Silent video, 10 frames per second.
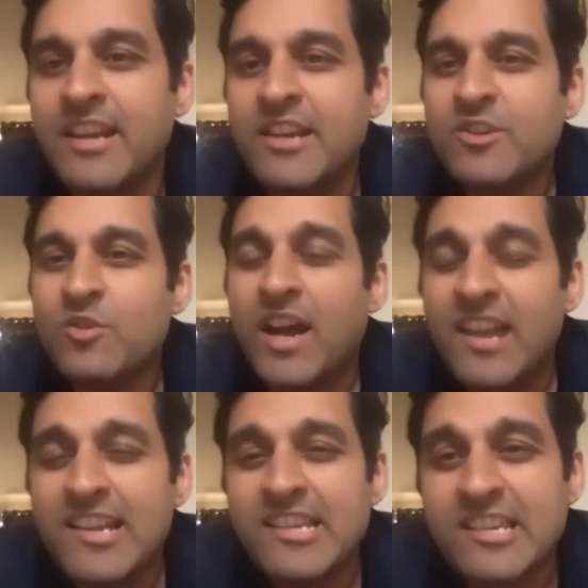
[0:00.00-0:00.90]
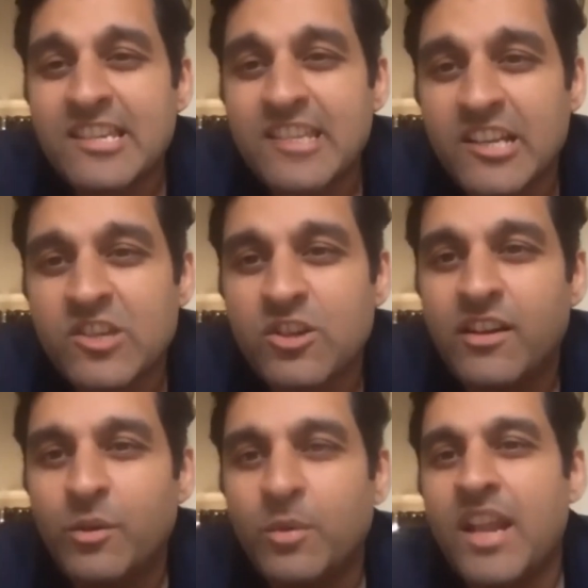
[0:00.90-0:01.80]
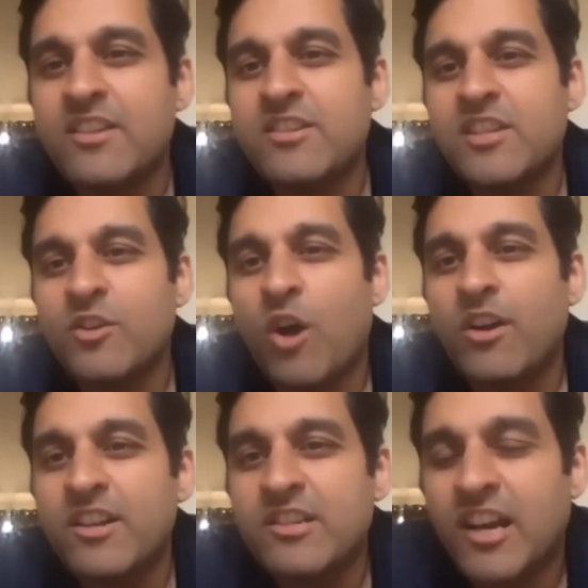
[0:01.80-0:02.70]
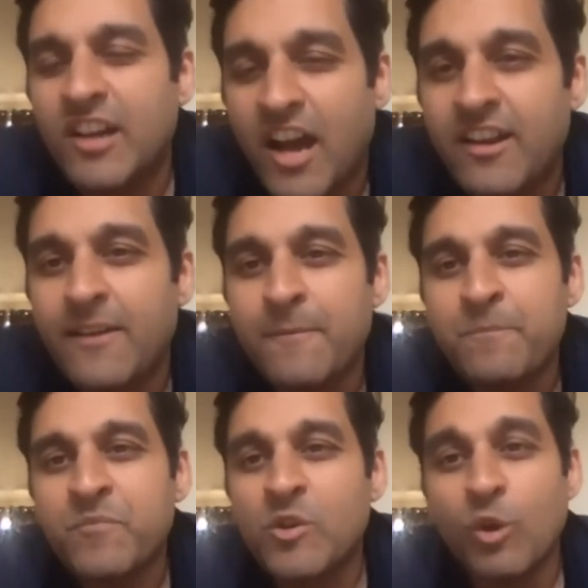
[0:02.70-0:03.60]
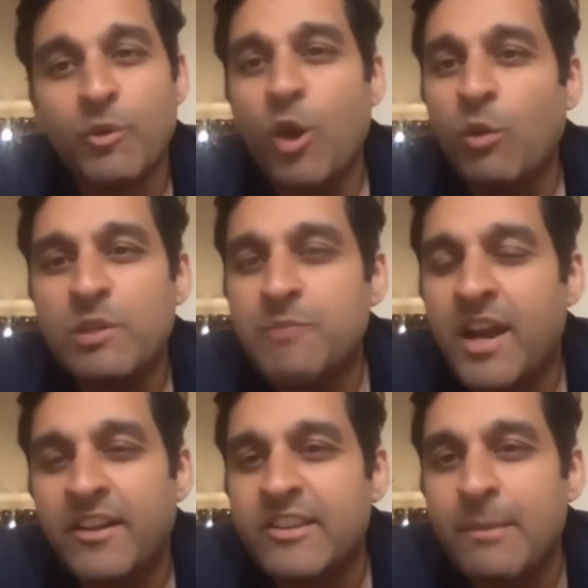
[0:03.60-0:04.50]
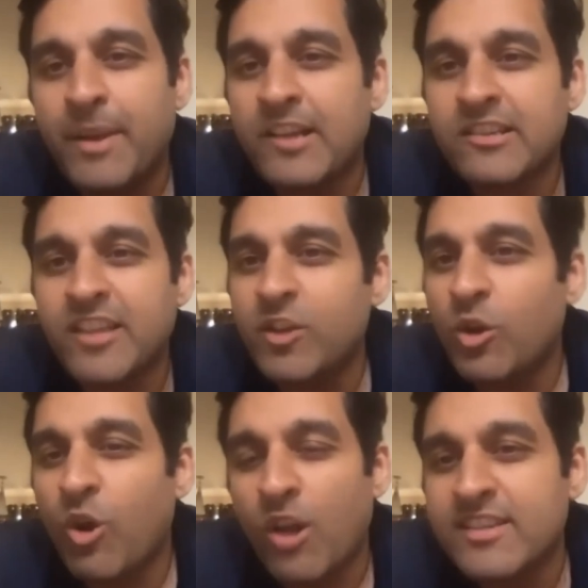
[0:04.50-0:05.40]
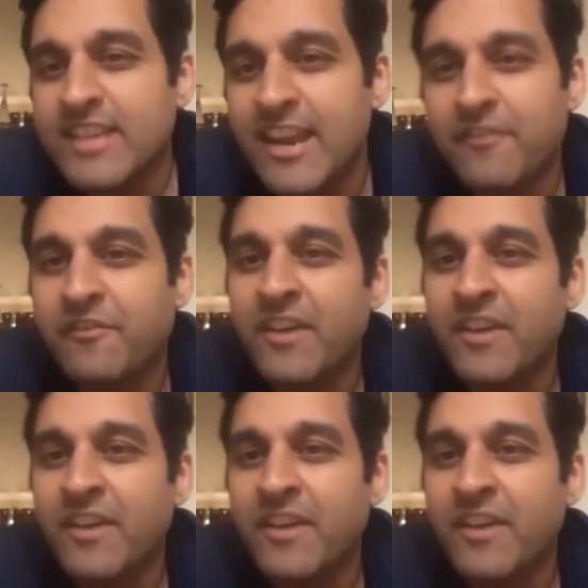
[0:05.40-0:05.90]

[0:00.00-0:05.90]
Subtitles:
So unless such due diligence and audits are done, you will always be under the impression that you are all safe.